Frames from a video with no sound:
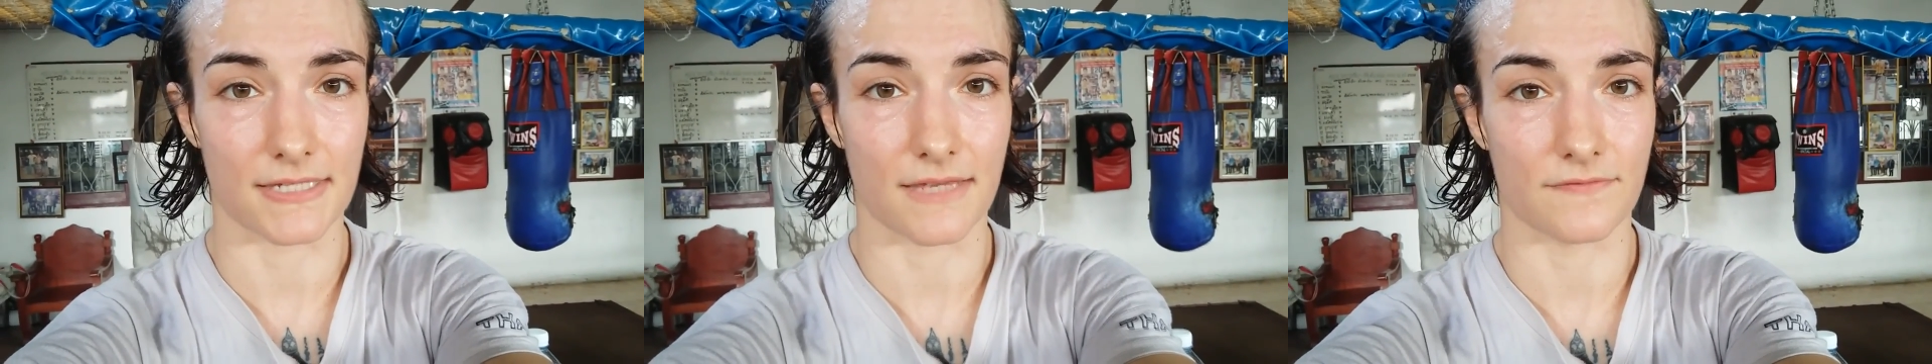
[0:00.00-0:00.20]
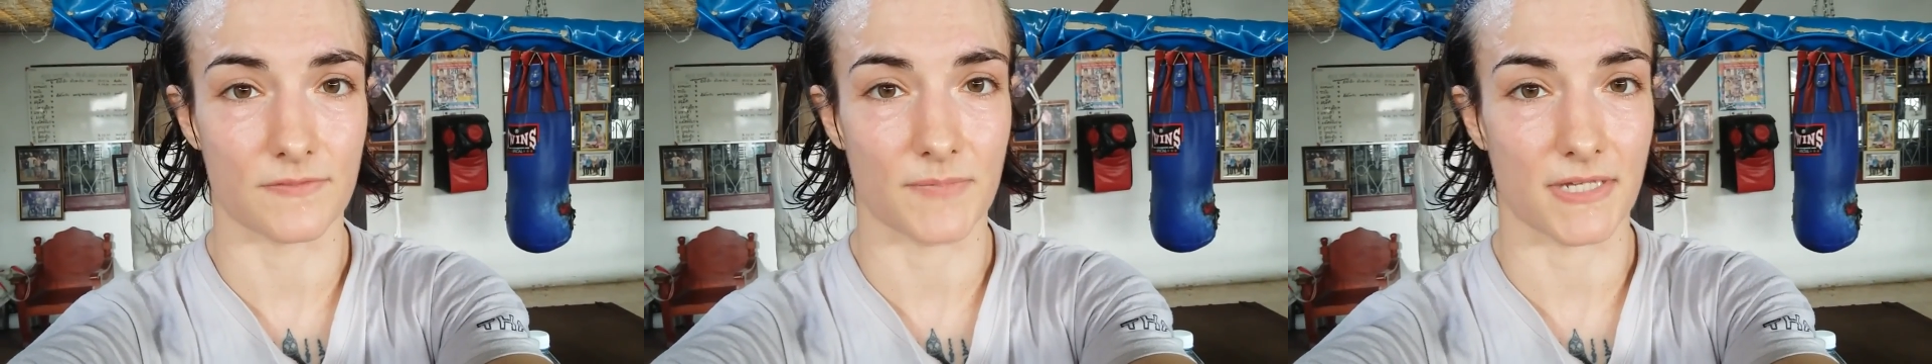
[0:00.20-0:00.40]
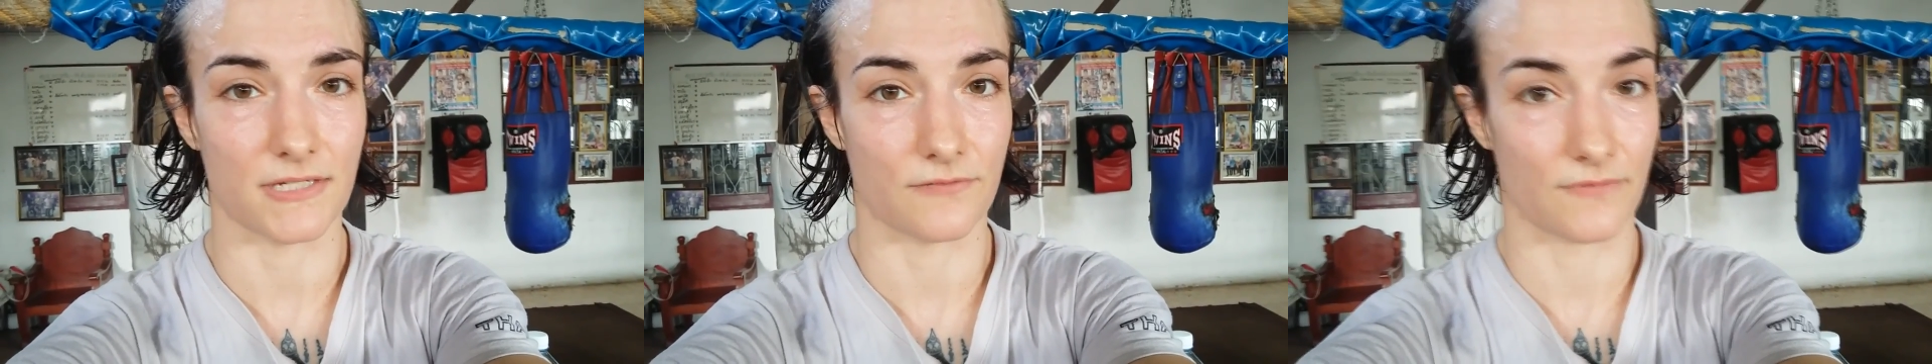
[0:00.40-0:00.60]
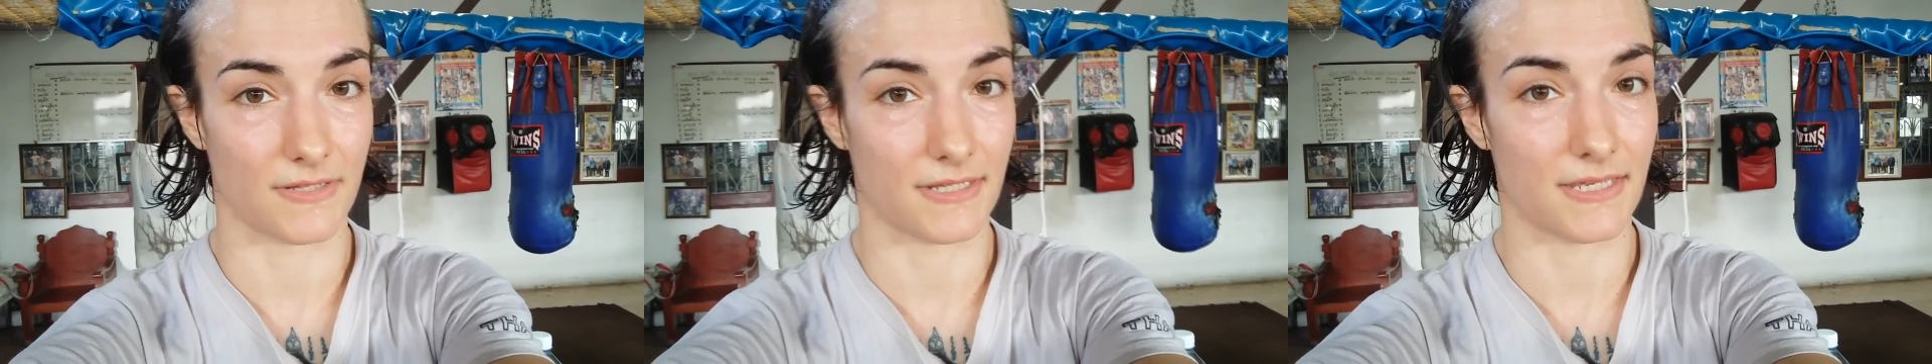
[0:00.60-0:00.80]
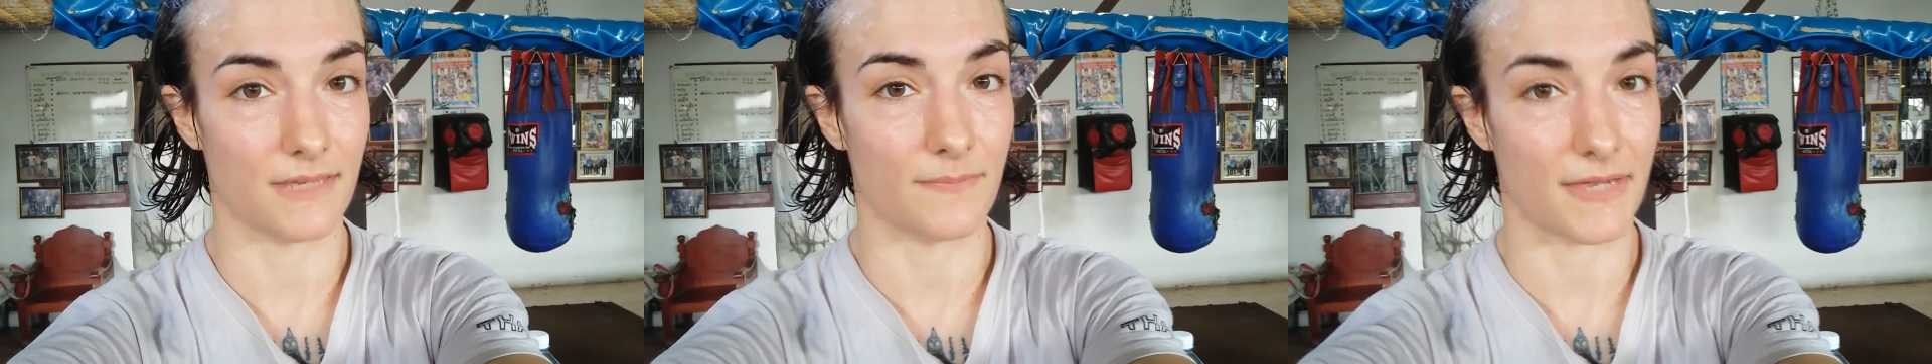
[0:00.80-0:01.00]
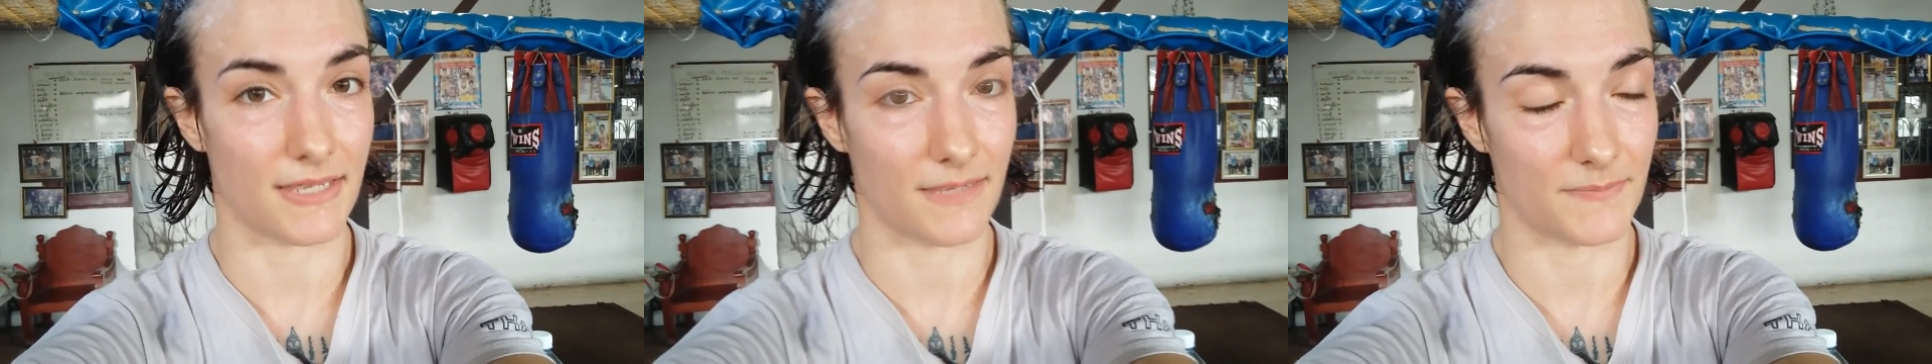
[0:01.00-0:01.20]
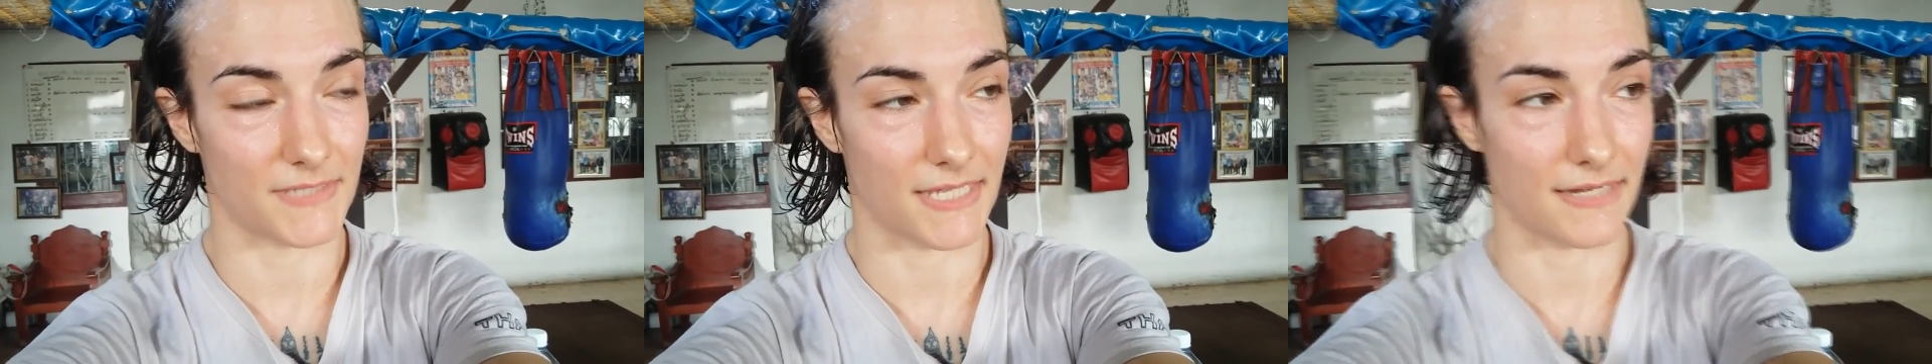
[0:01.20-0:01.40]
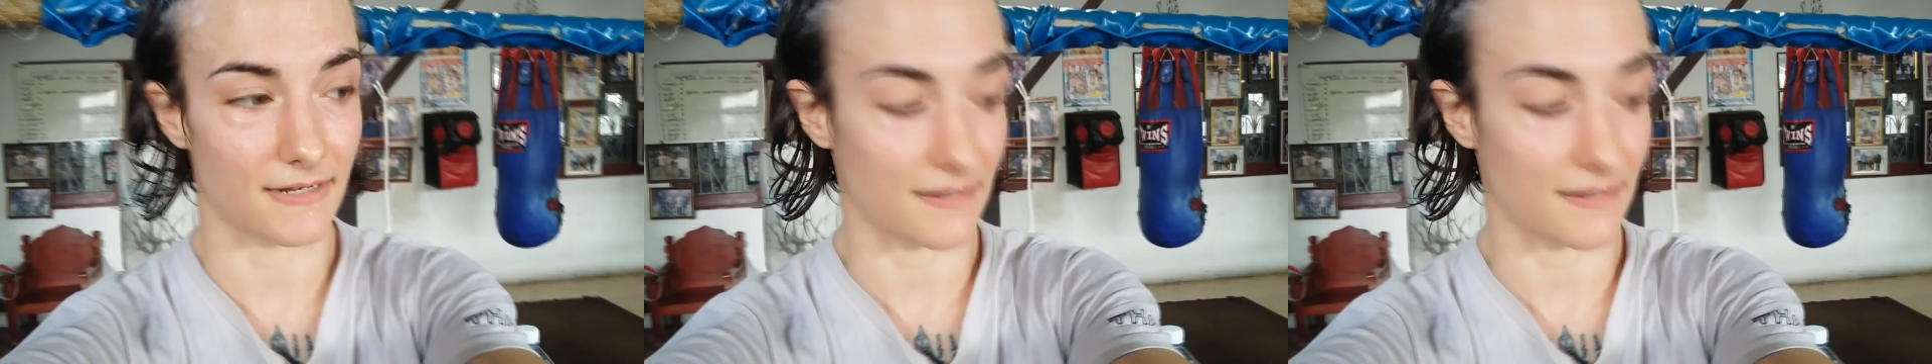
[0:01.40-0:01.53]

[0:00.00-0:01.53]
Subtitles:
it gives me to really keep my hips in,